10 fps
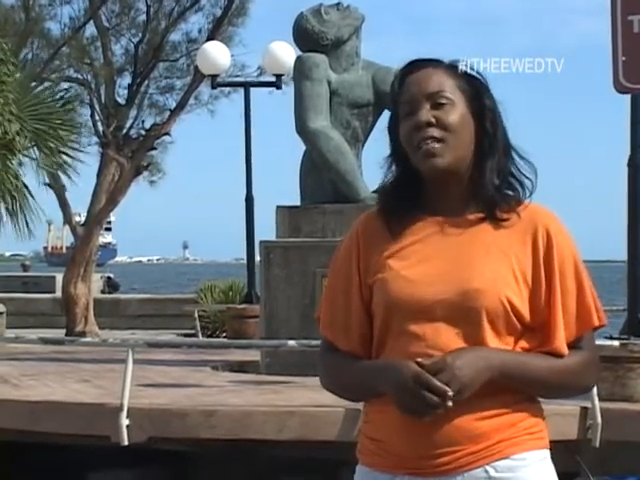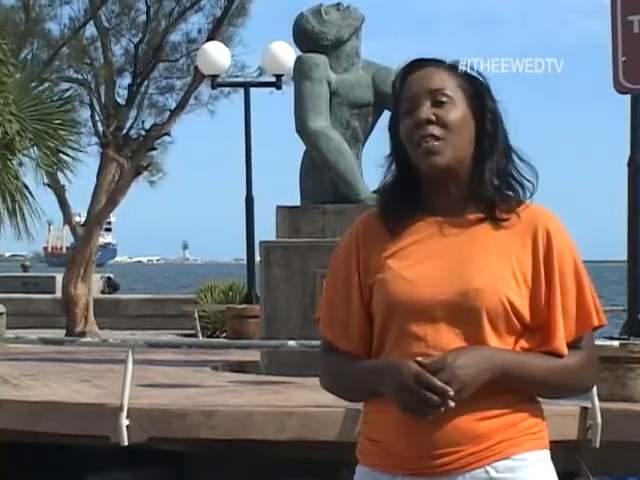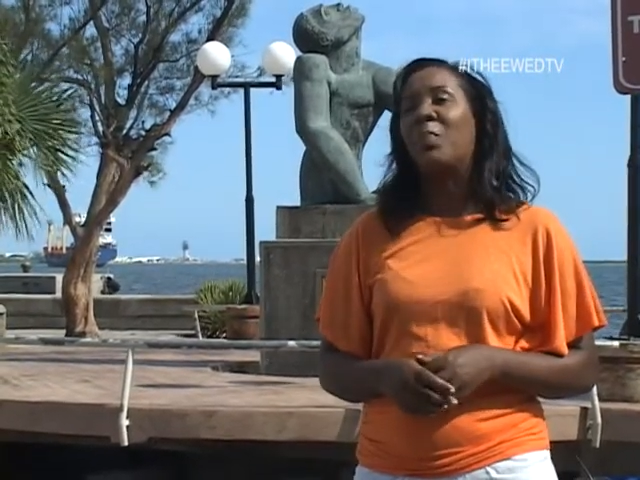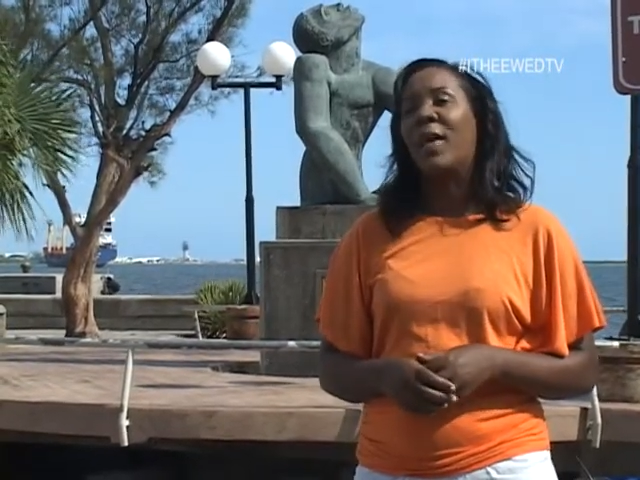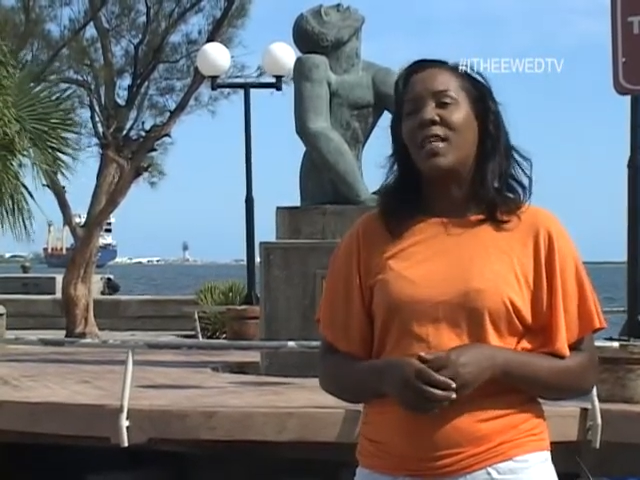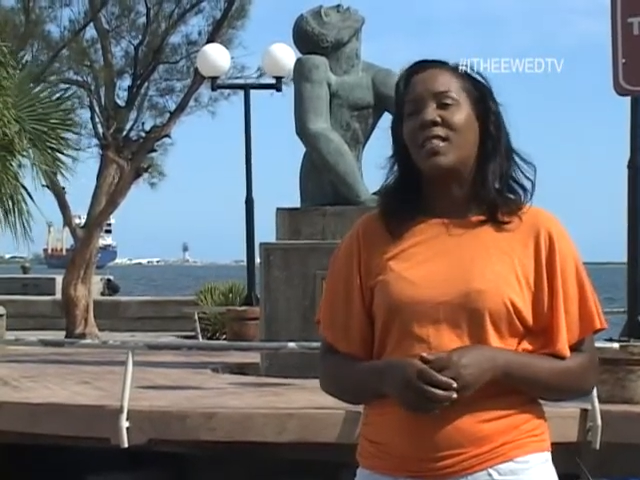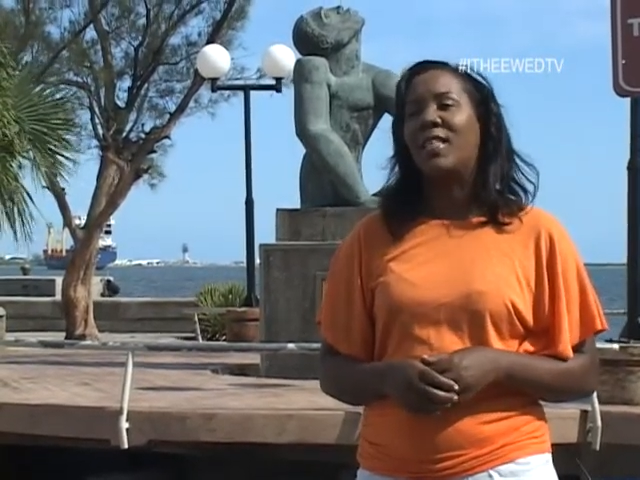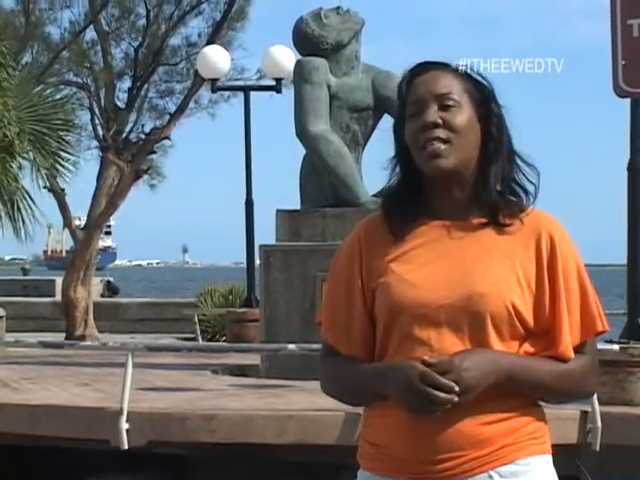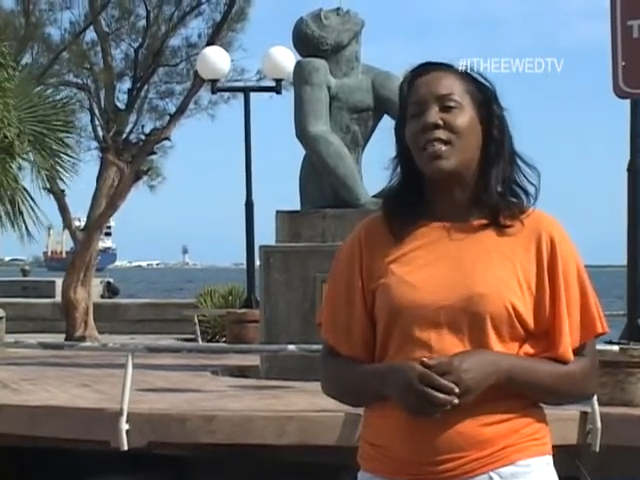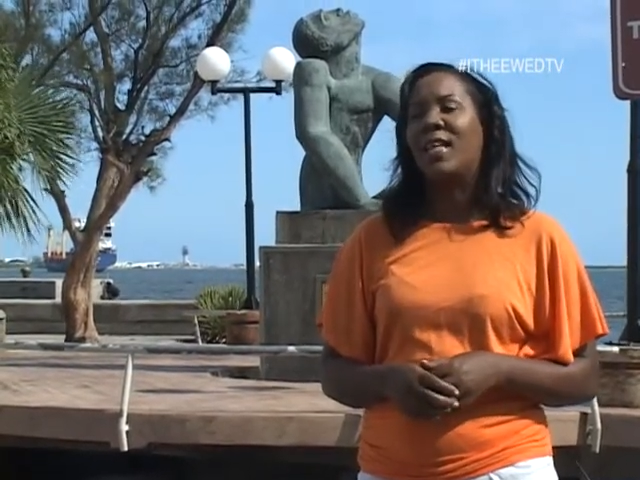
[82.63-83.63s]
the
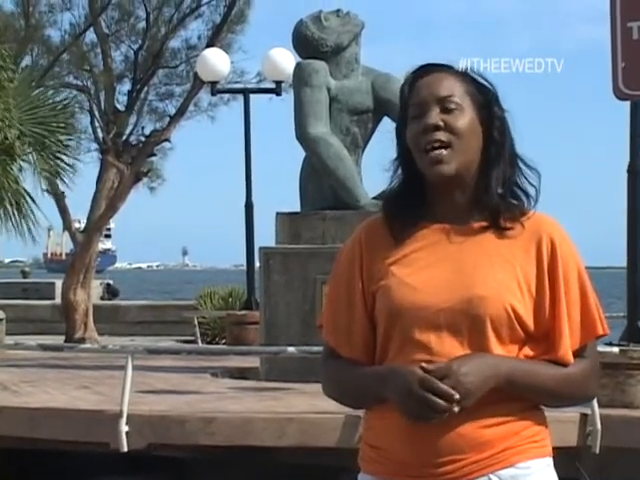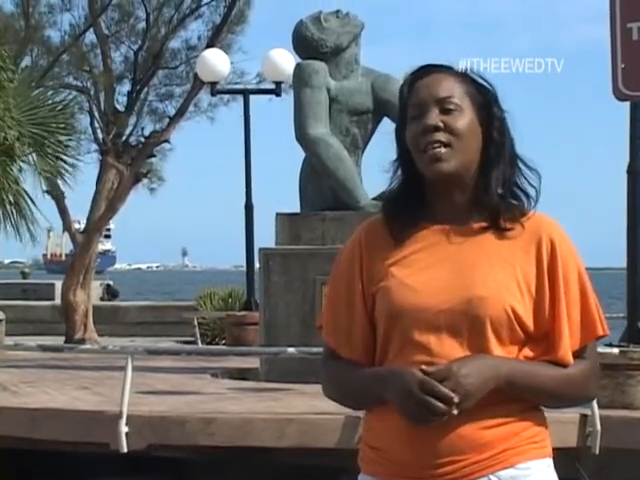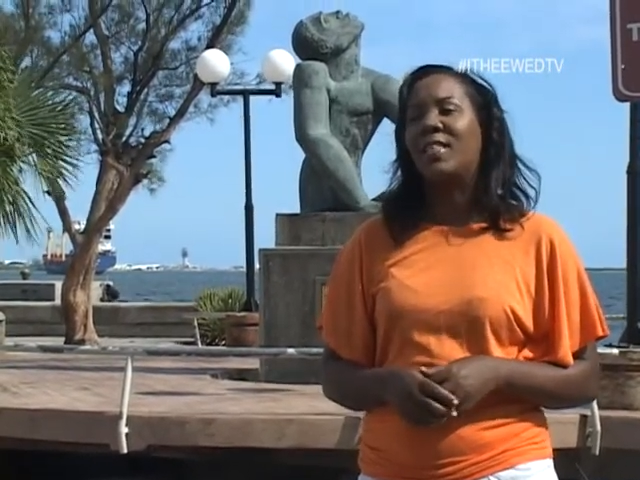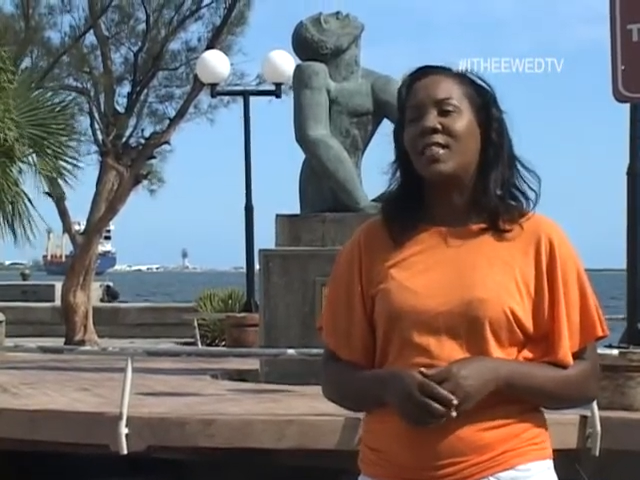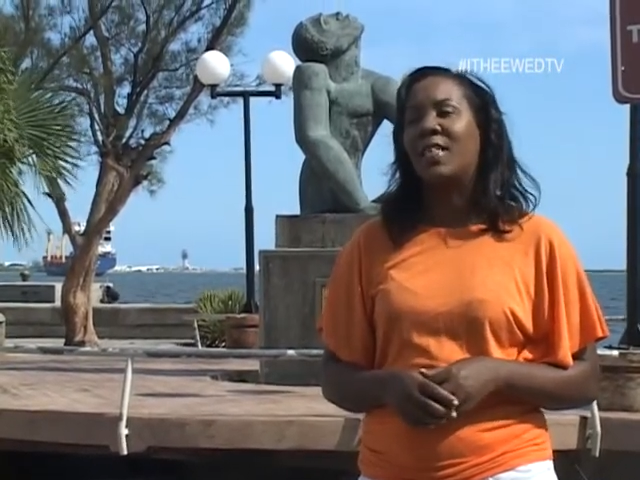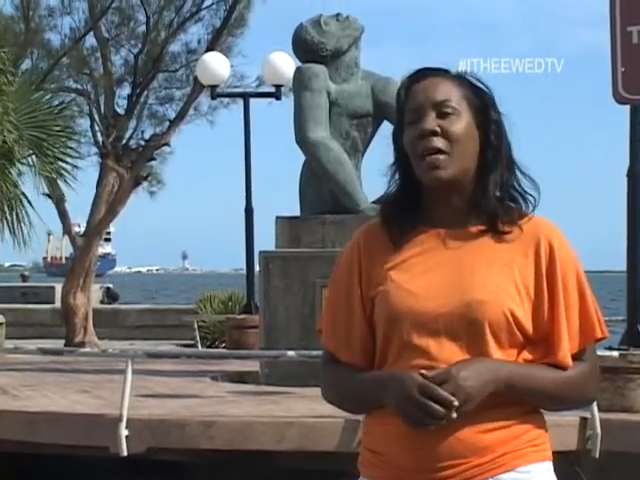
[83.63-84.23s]
party, he asked,